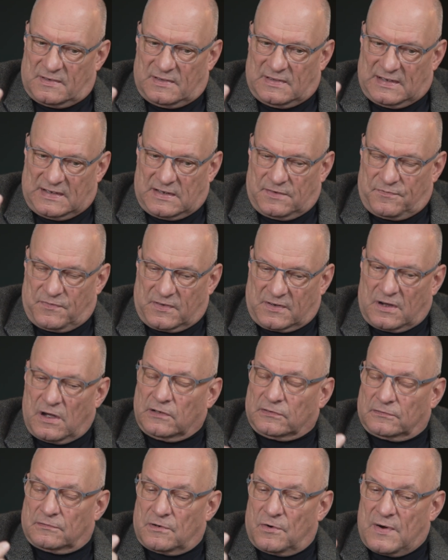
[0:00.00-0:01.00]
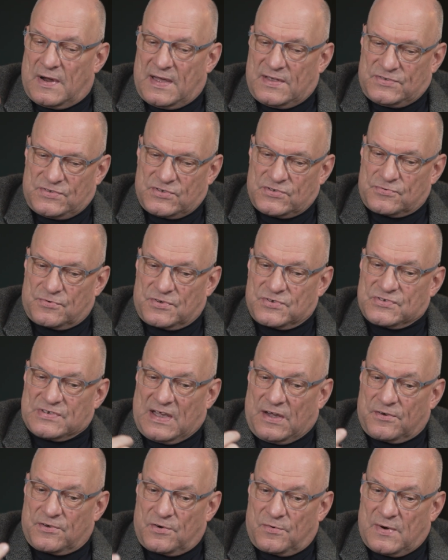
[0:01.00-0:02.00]
like if a color arises or a
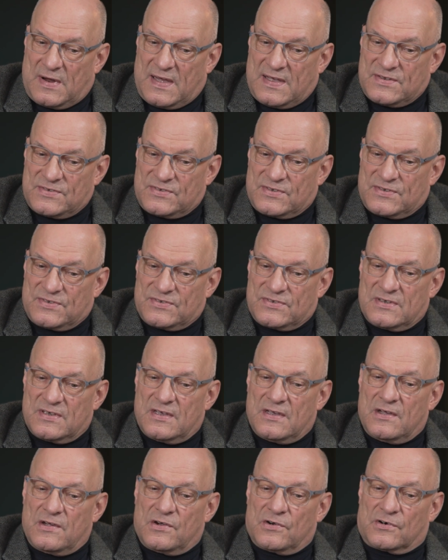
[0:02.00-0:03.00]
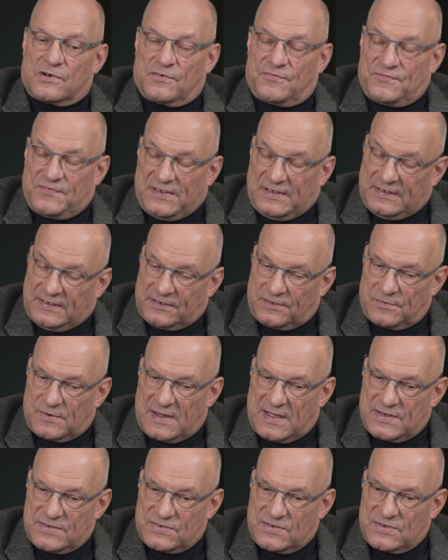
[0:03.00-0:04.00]
sound arises or a feeling
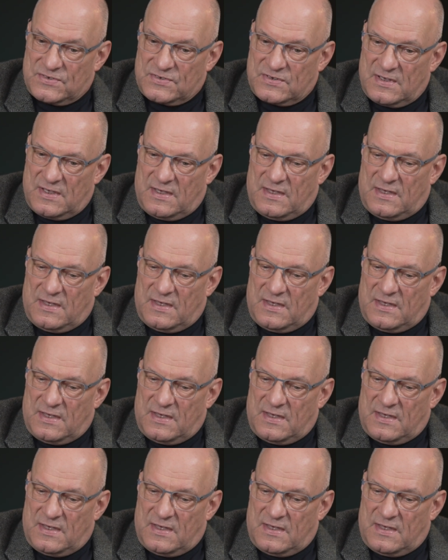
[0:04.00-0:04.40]
arises,